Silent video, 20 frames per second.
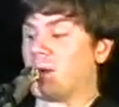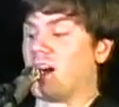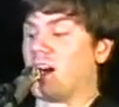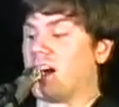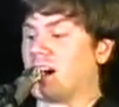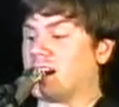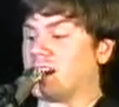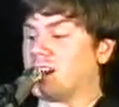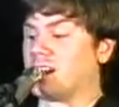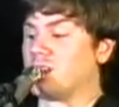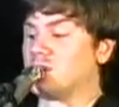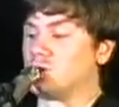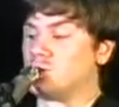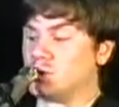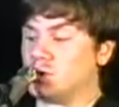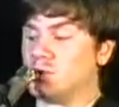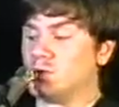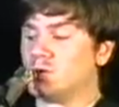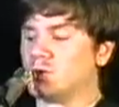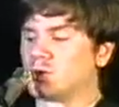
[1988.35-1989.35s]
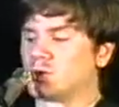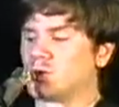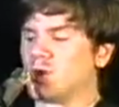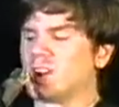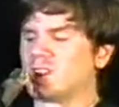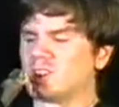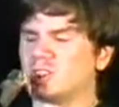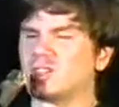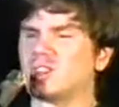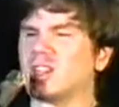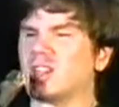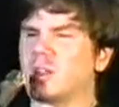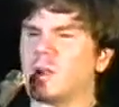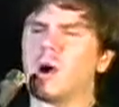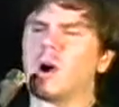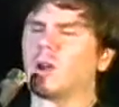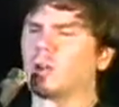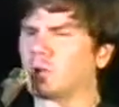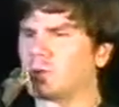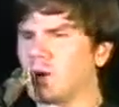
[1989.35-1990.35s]
Uh, do you trust that
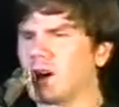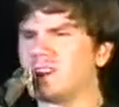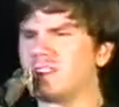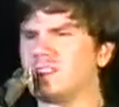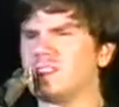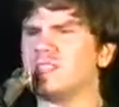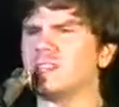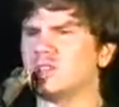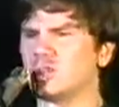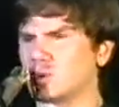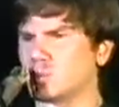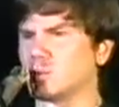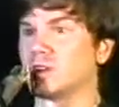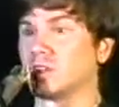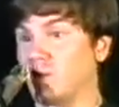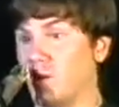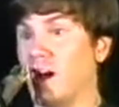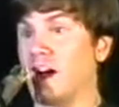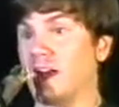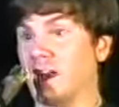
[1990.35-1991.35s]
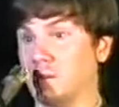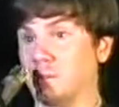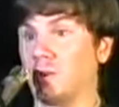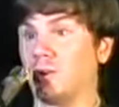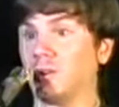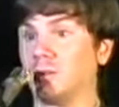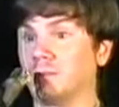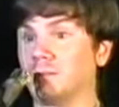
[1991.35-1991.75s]
caller ID is reliable?